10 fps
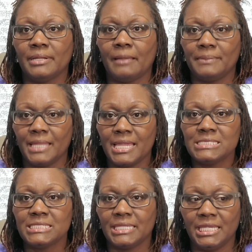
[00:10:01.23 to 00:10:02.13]
I plan
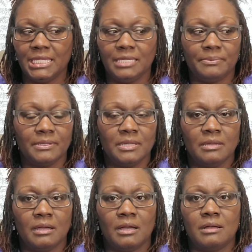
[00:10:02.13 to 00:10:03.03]
to keep
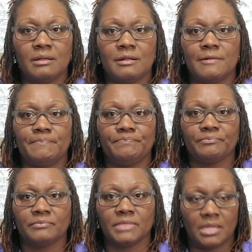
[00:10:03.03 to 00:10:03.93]

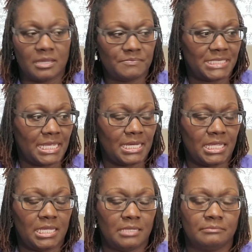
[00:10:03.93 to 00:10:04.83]

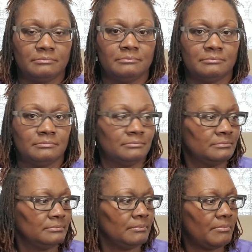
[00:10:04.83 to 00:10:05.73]
updating
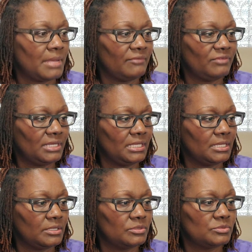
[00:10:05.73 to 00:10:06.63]
my
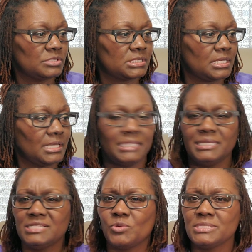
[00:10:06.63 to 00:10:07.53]
videos at
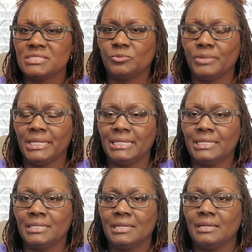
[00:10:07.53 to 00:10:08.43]
least once a
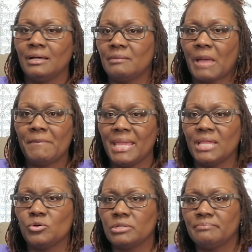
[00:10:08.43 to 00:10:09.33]
week. I may
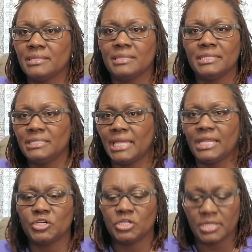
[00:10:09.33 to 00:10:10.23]
go to monthly
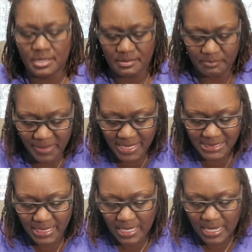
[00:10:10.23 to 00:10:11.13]
later,
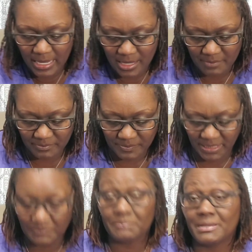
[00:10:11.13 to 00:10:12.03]
but
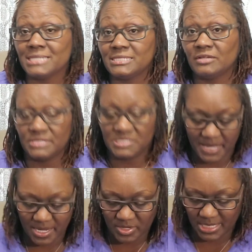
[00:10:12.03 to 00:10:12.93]
keeping myself
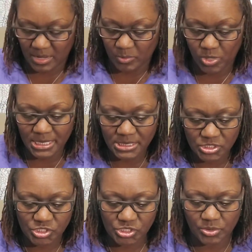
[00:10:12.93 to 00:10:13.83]
inspired. And I wanted to
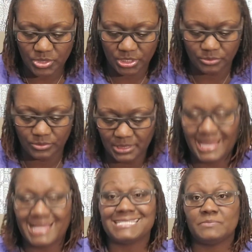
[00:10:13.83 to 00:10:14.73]
show you, the
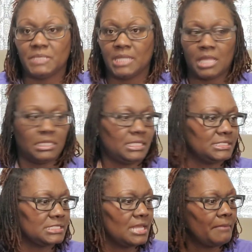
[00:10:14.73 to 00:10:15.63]
last but not
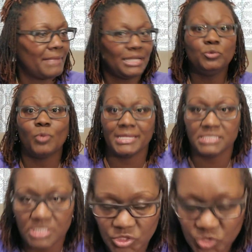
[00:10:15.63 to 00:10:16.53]
least, my new waist